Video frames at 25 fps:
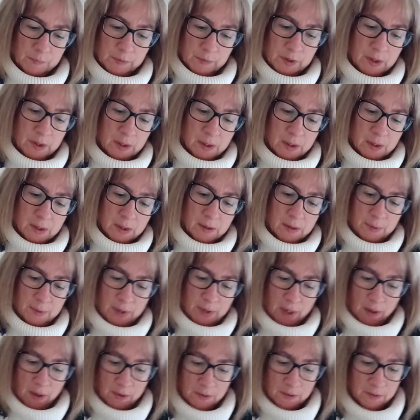So, there we go.
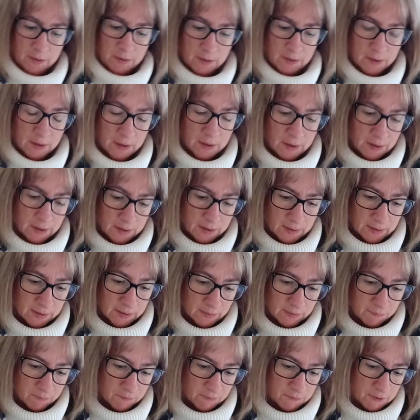And then
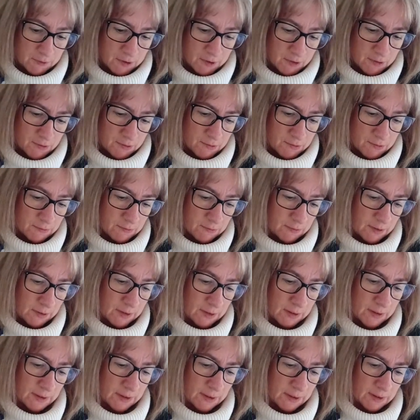roll.
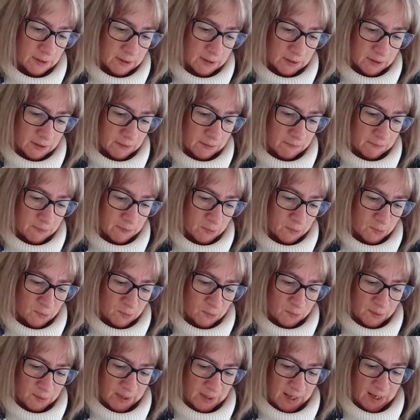Oh,
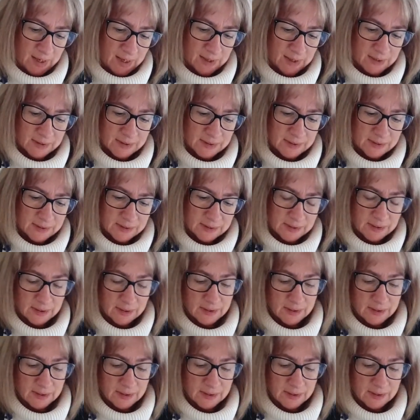yes.